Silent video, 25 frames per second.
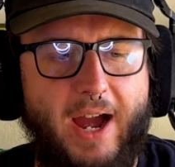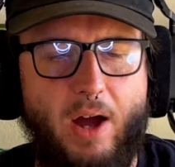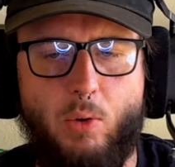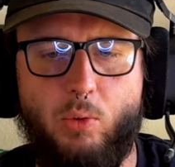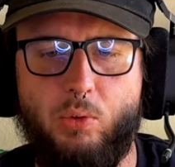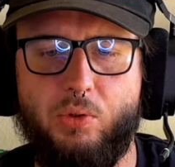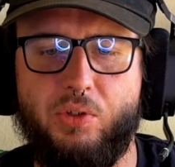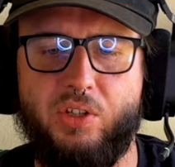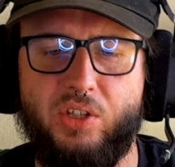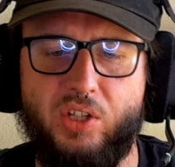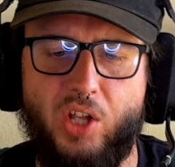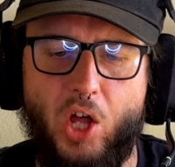
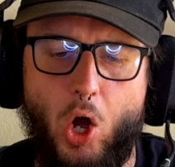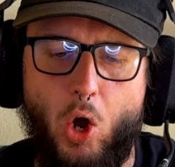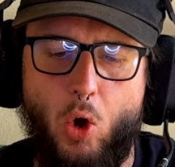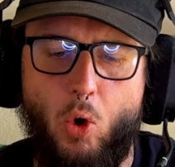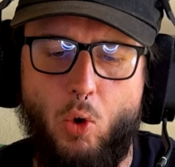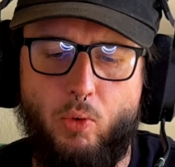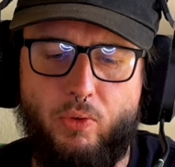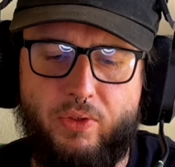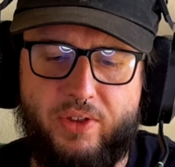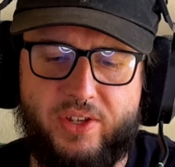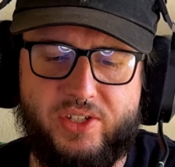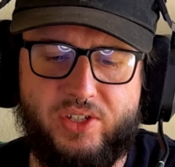
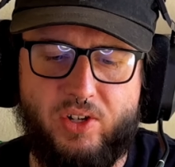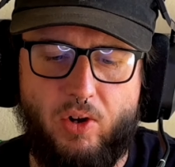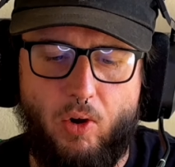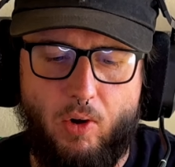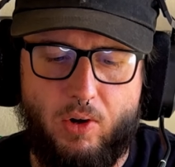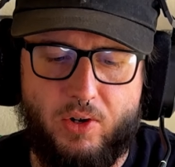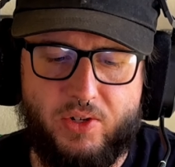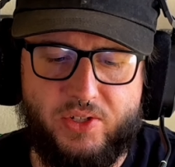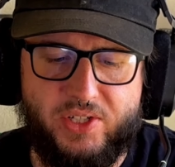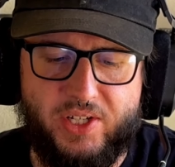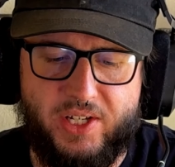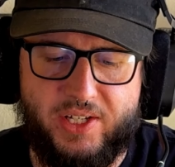low this
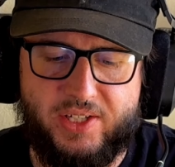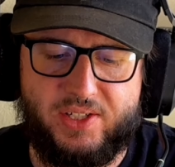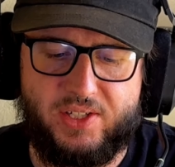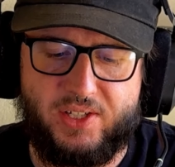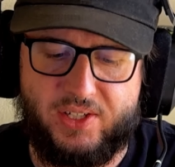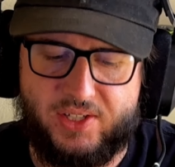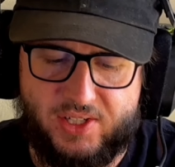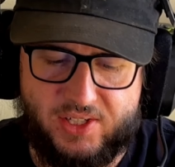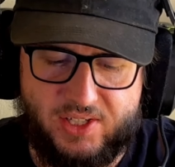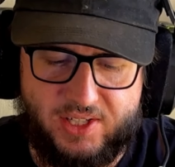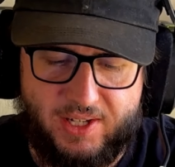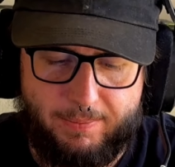car sits.
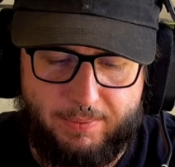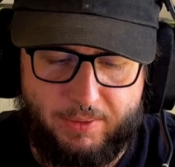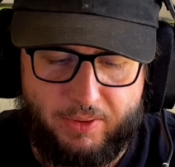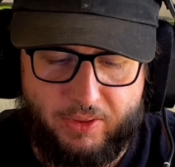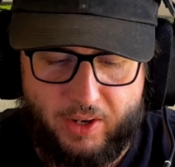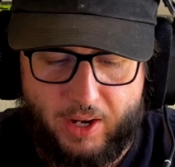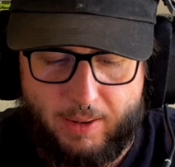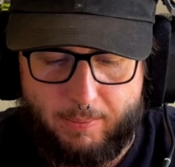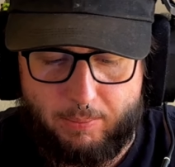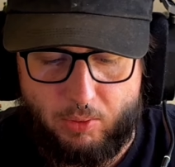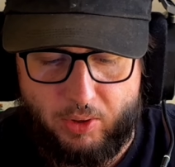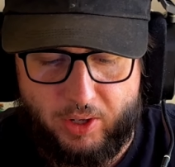This is something
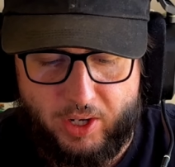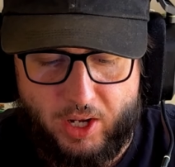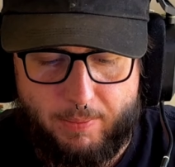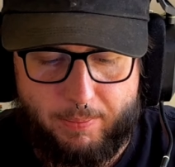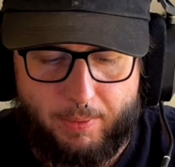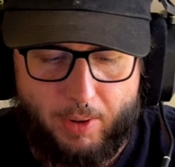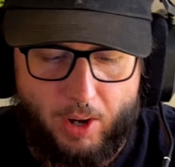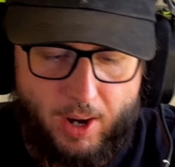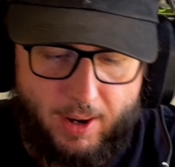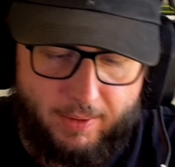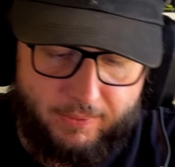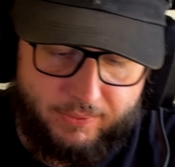that I bring
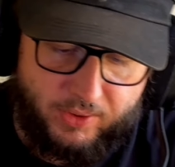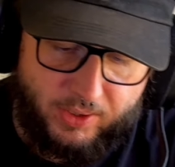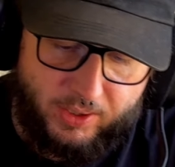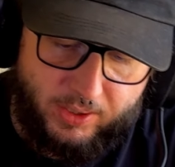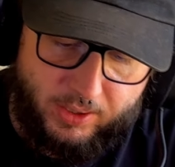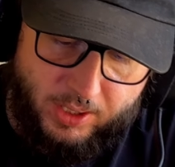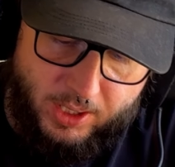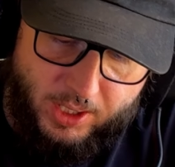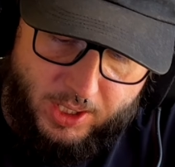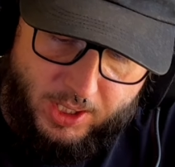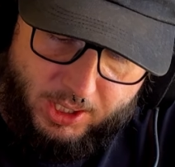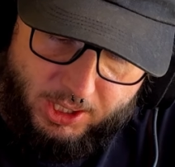up
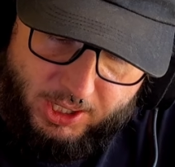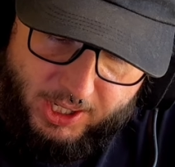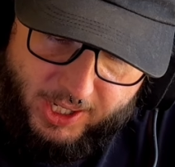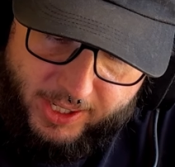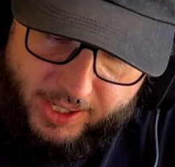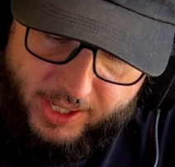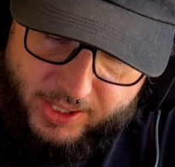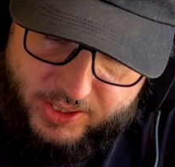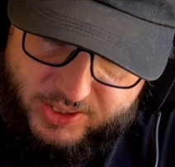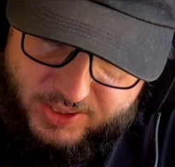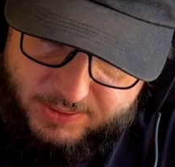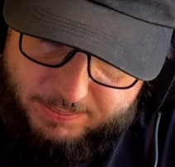often,
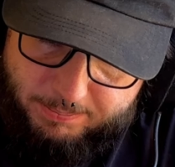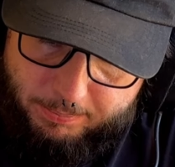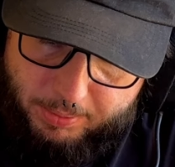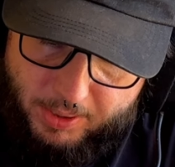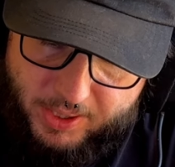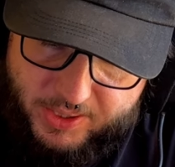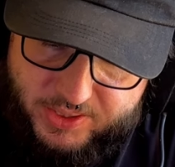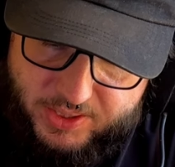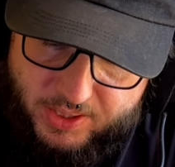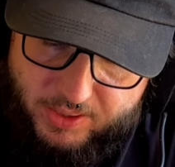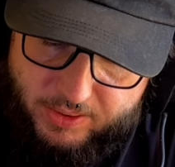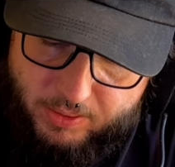and I just
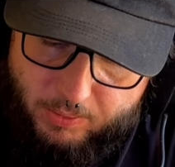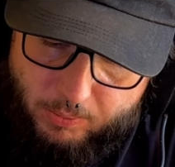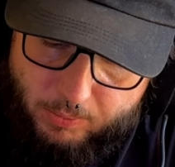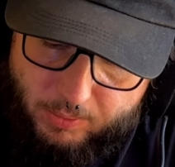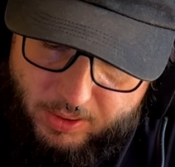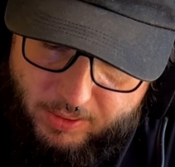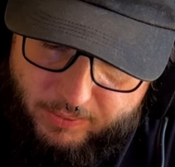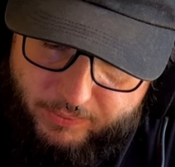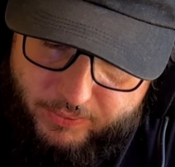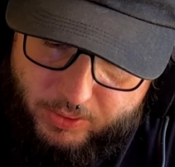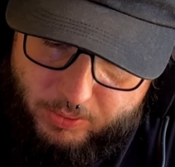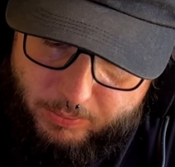busted the rear view